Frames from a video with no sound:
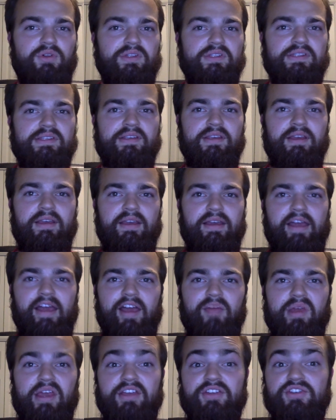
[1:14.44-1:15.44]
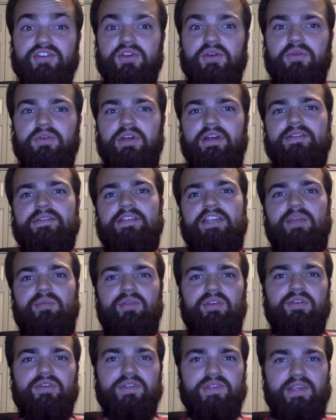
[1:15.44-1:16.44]
volts, um, as shown on
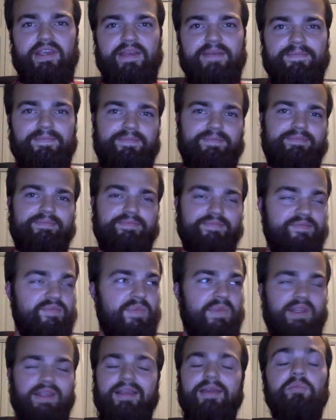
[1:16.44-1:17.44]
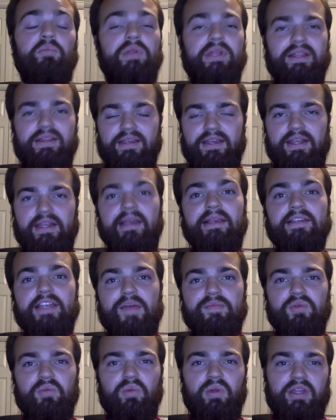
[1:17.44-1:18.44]
CPU Z completely
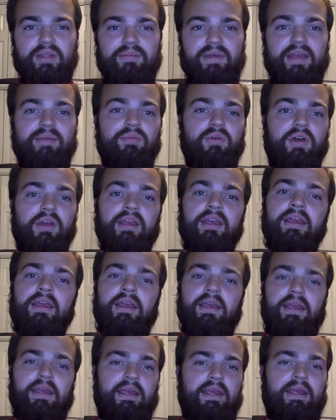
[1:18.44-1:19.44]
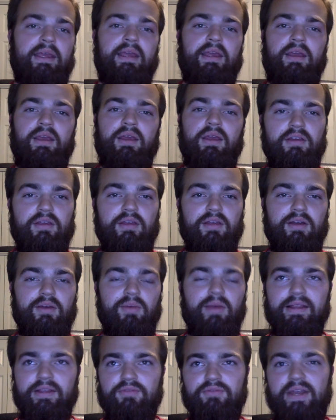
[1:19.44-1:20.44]
unacceptable in my book.
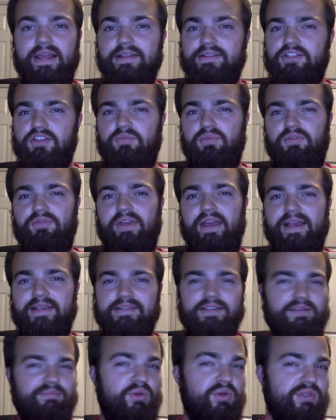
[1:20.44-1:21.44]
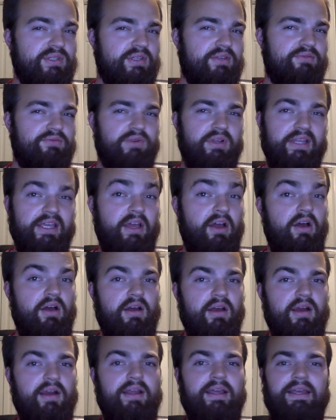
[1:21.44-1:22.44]
While it ran super fast and boosted really
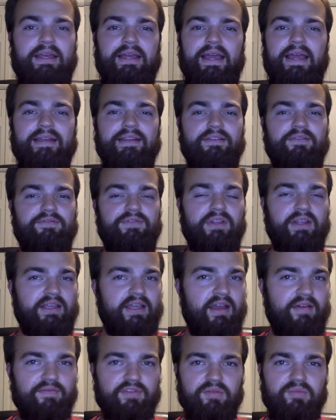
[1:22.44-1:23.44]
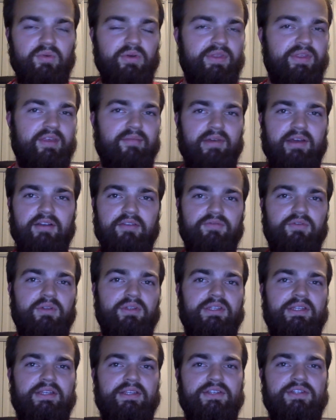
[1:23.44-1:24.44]
hard, I didn't feel comfortable with the amount of
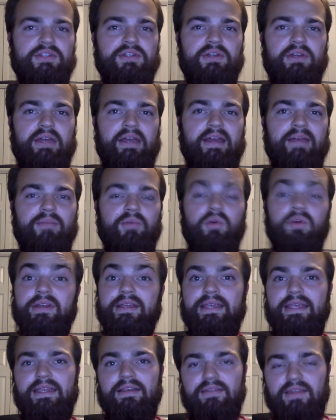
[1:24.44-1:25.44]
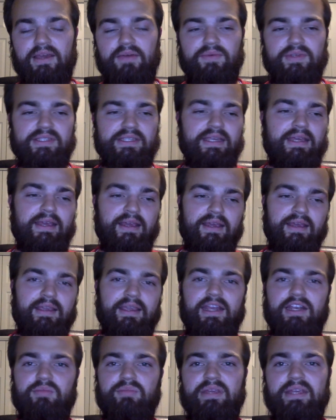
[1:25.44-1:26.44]
voltage um, or heat that was
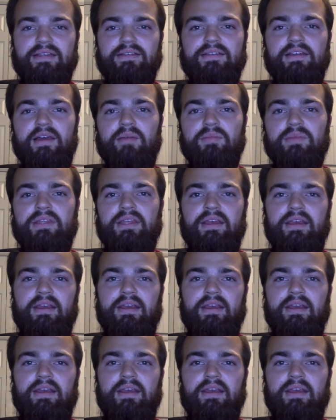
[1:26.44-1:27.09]
kind of being dumped